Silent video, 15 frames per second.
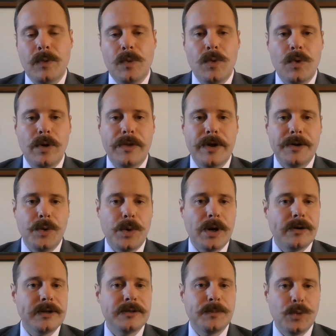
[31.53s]
or that you
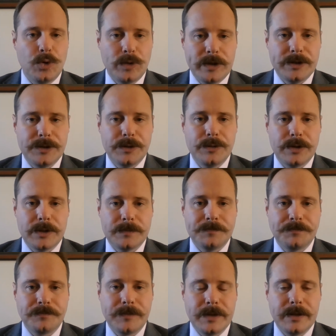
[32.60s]
are a sporting shooter.
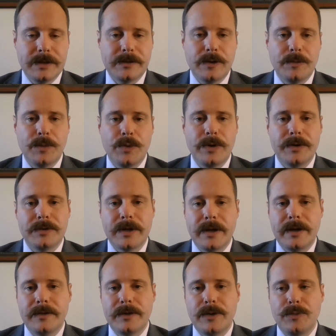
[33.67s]
There's no point in
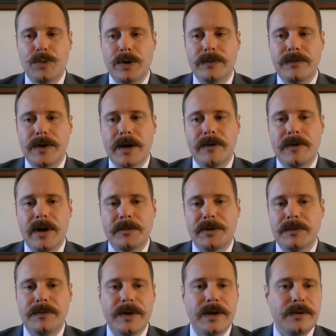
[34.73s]
saying that you want a firearm to
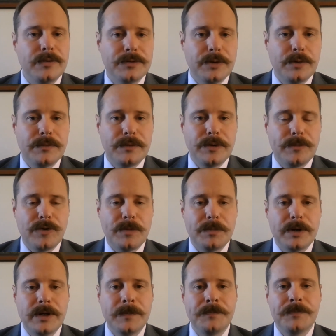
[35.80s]
defend yourself and your
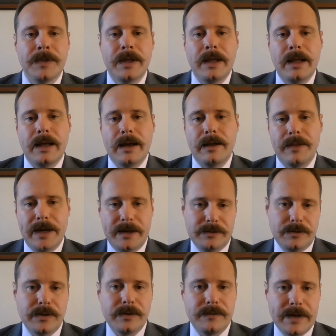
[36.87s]
property. Uh, that
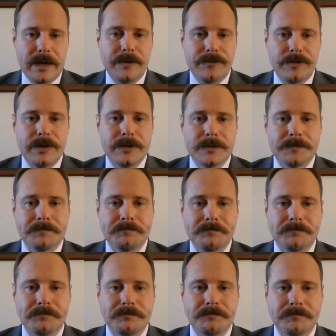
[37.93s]
is not a valid reason.
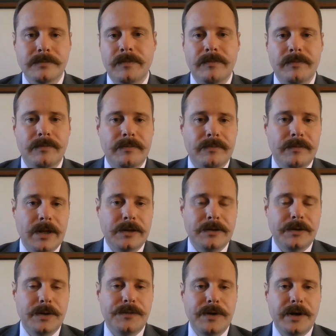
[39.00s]

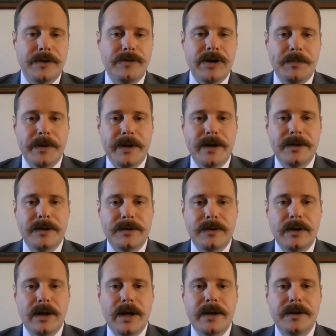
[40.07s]
So you fill in your application
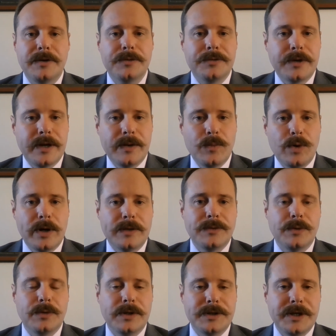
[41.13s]
online and you state what is
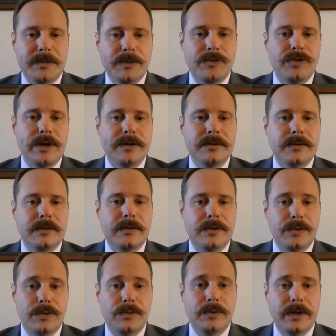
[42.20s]
your legitimate reason
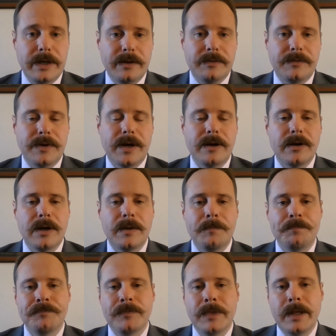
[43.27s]
to need a firearm,